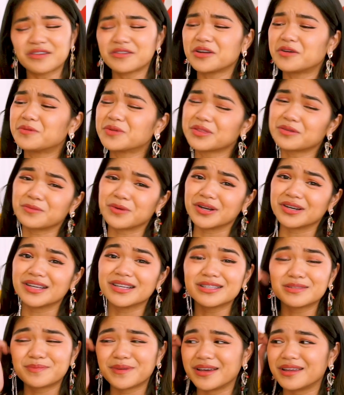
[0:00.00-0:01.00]
don't know what the word
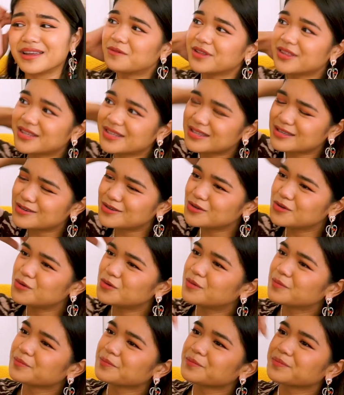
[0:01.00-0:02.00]
is, but with this
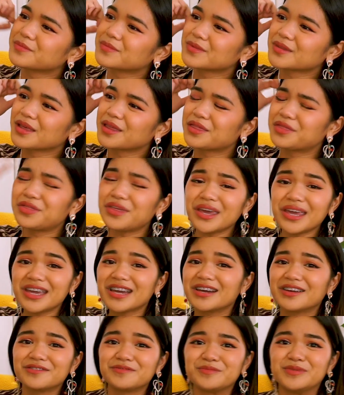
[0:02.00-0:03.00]
new
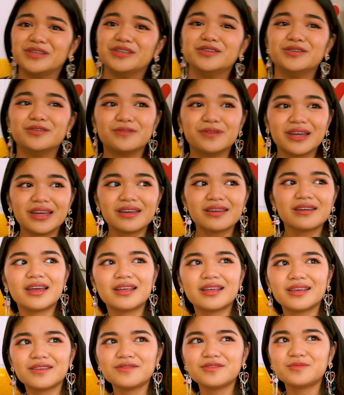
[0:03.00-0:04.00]
thing I've been doing, it
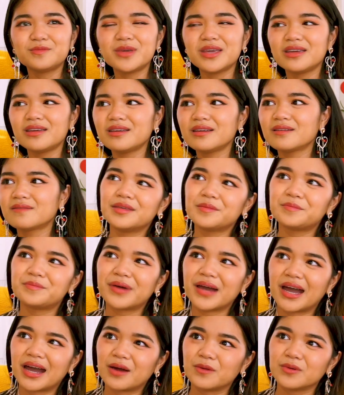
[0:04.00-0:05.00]
gives me the
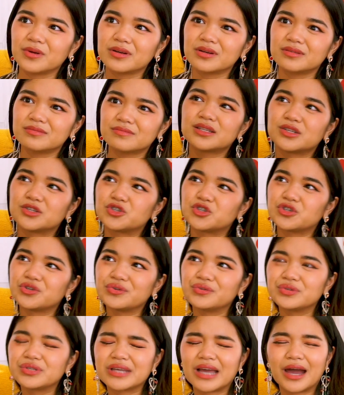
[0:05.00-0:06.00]
power to
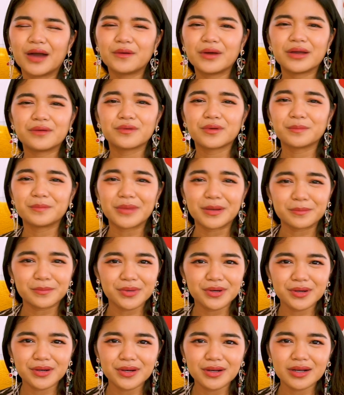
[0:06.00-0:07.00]
choose how I
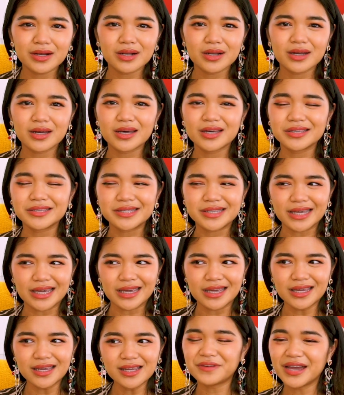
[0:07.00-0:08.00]
remember a
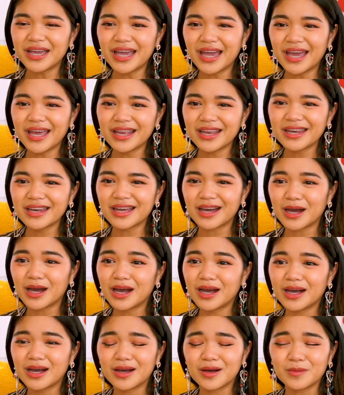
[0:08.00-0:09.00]
day. If I had
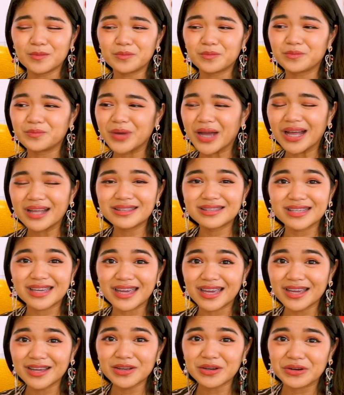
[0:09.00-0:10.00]
a bad
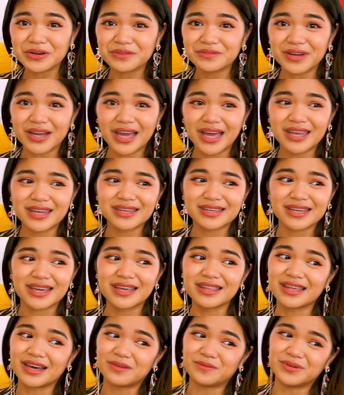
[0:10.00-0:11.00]
day, or if I had a
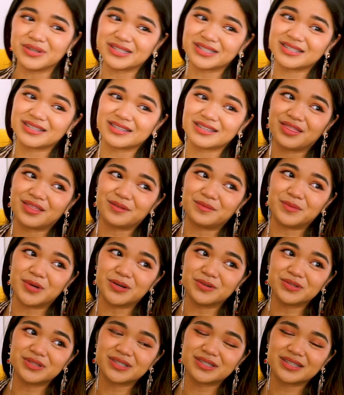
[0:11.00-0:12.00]
day that wasn't the
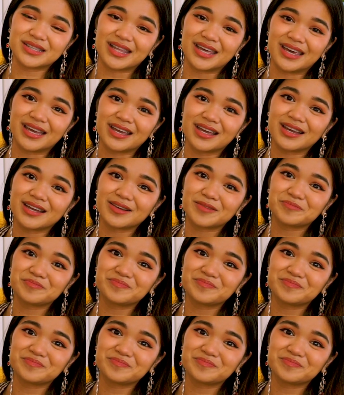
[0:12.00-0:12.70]
most like